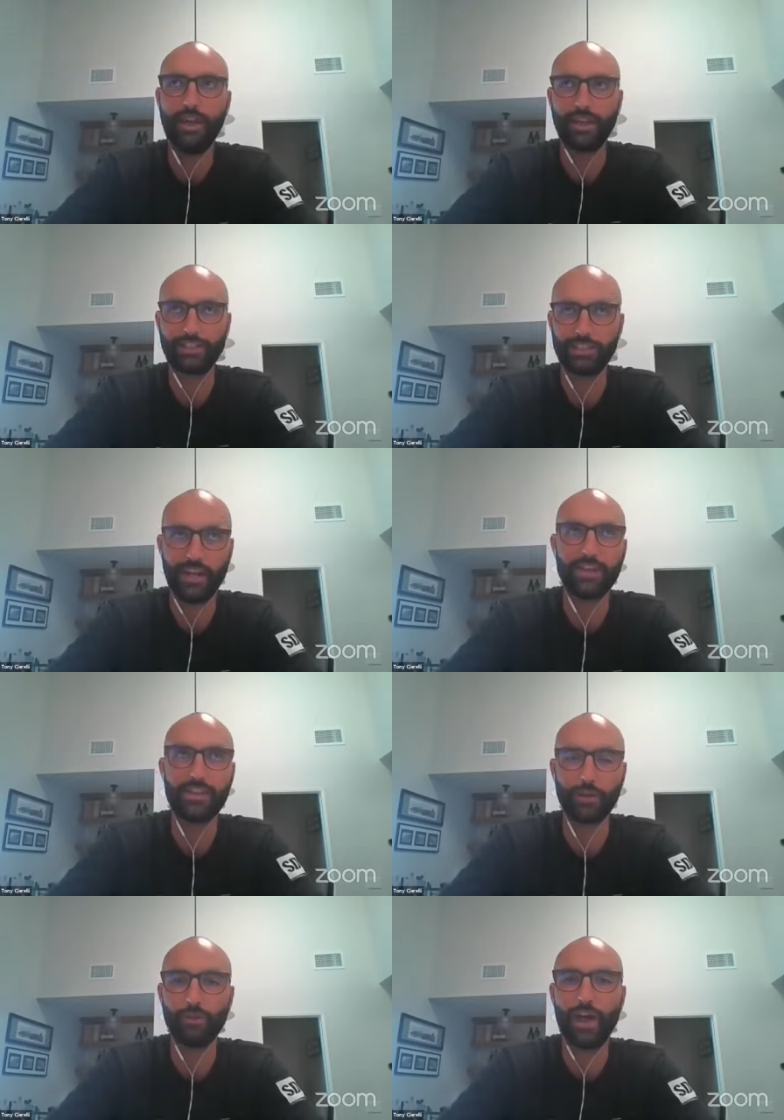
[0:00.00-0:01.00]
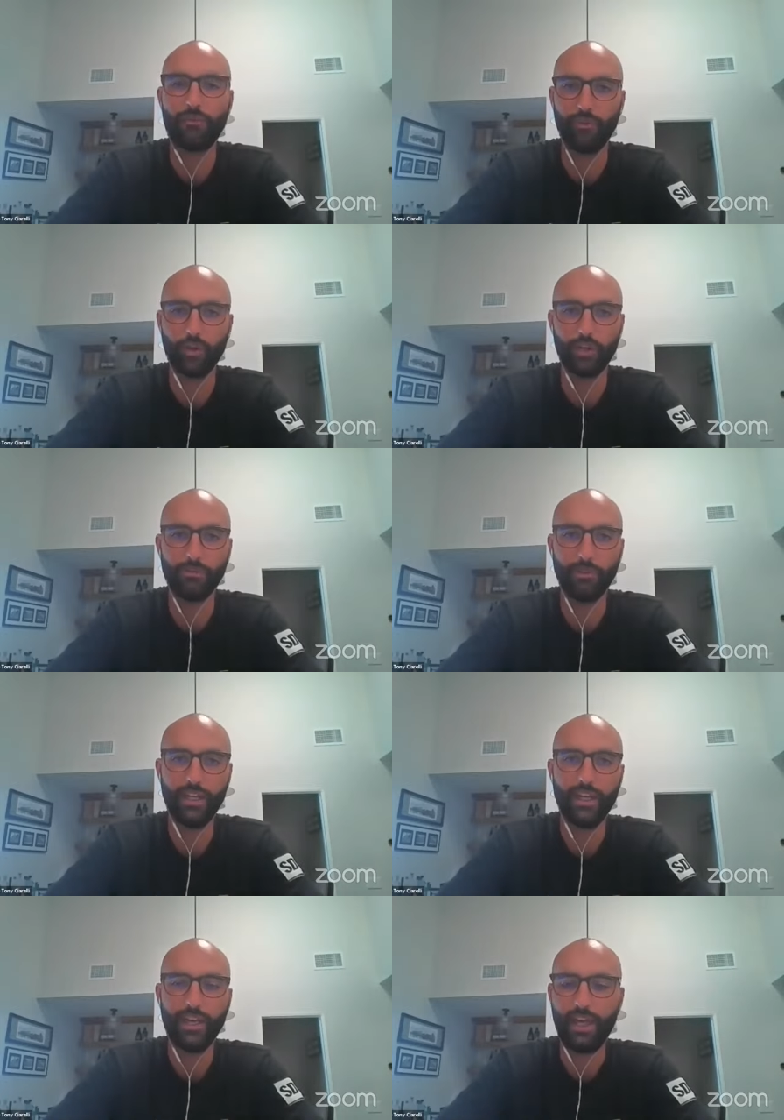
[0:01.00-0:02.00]
extend their platform
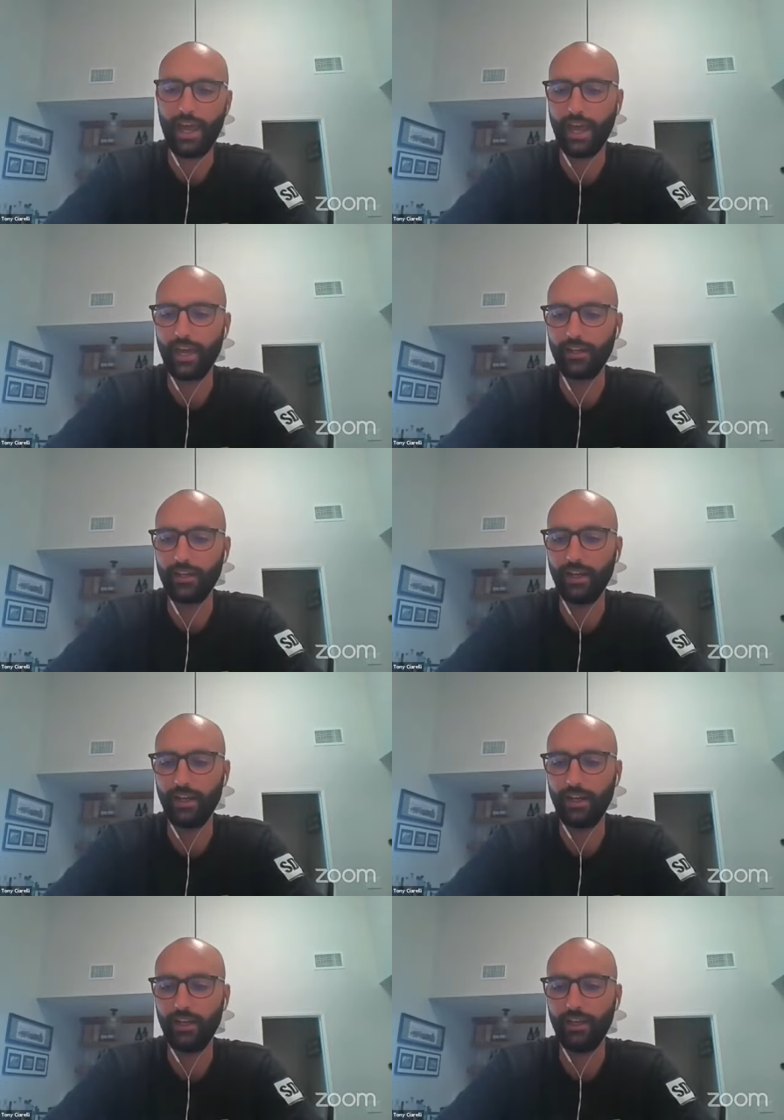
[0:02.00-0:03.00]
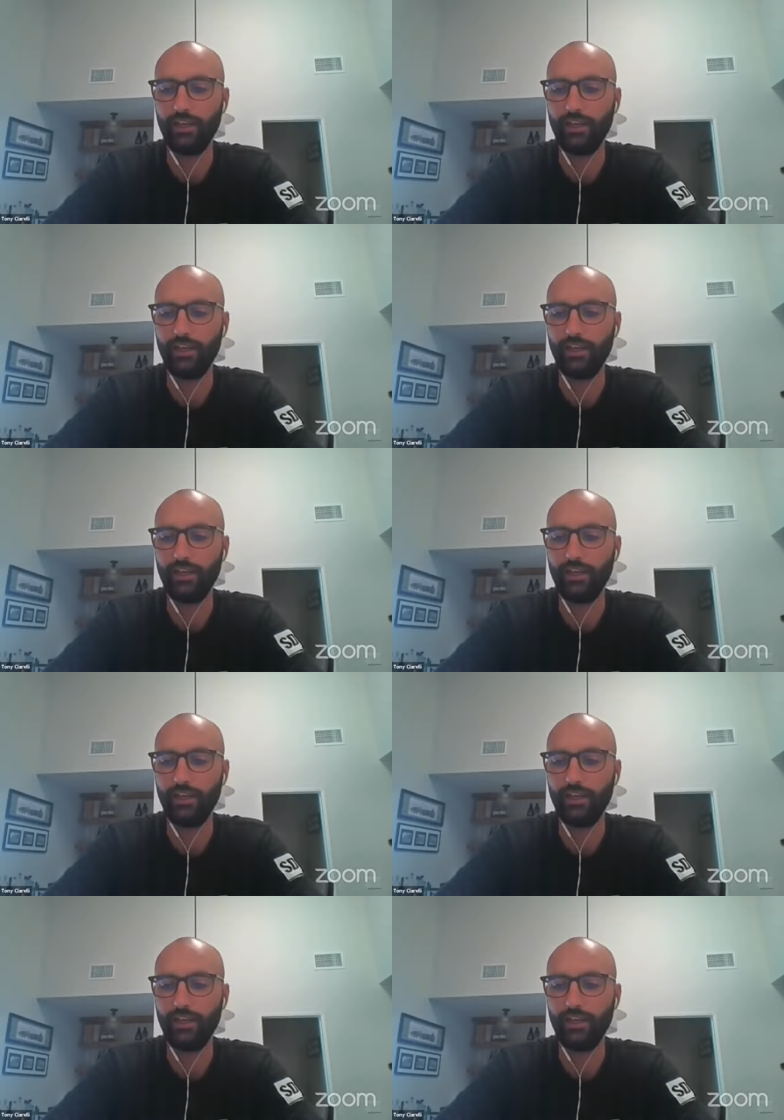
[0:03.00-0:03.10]
and uh,